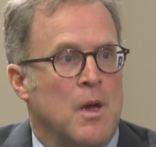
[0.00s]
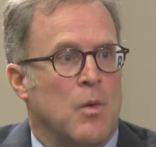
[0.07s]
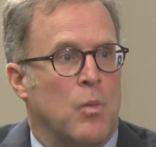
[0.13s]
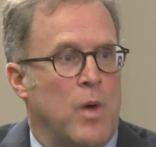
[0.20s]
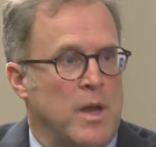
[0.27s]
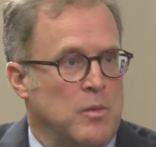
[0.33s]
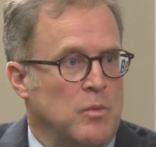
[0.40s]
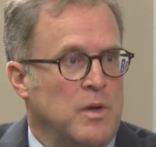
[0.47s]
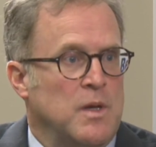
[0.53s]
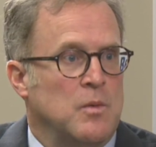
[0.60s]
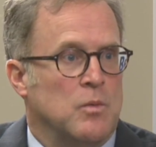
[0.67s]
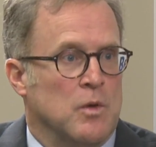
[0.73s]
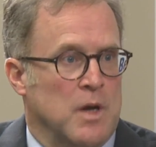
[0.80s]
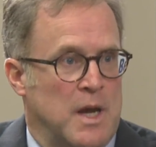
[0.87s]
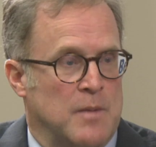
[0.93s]
When we
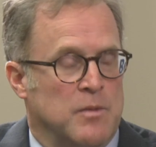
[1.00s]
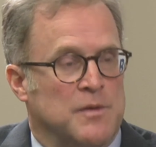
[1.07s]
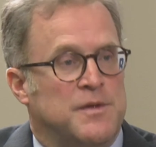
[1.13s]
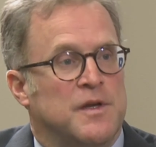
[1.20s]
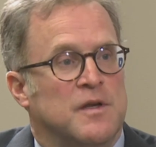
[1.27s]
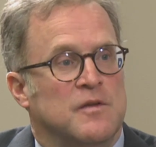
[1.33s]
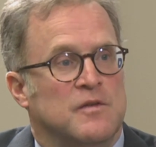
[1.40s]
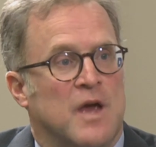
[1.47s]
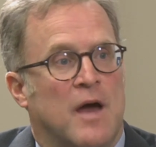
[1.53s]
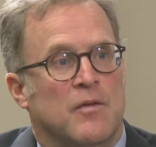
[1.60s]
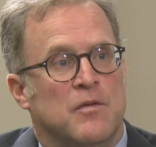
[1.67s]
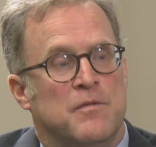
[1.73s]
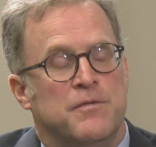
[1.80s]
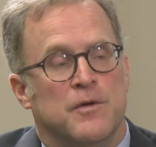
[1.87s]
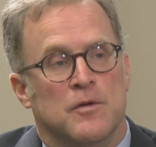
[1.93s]
were able to dissolve
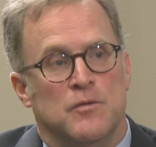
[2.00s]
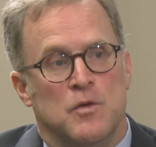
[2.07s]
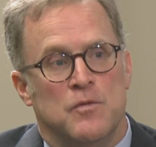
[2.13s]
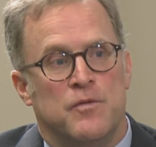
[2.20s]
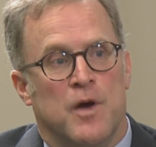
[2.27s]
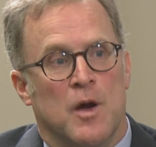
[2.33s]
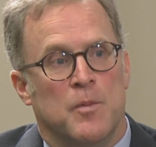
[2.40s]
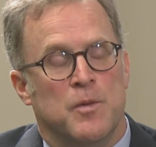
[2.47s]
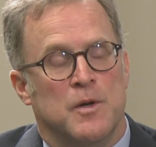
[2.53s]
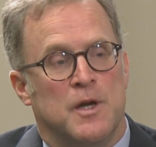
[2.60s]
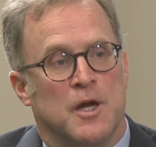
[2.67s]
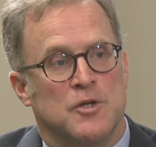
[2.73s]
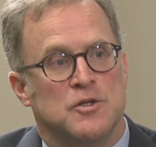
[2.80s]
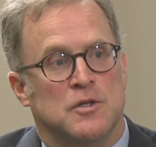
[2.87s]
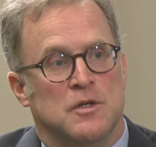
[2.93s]
the Fairview Fire
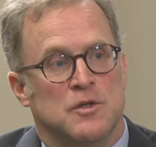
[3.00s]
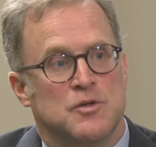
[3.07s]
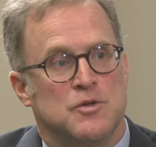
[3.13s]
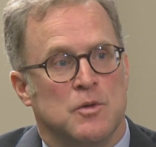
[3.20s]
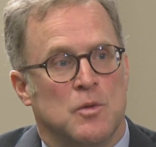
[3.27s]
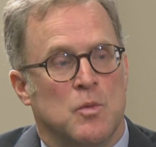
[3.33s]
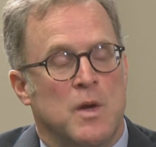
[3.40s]
Protection District,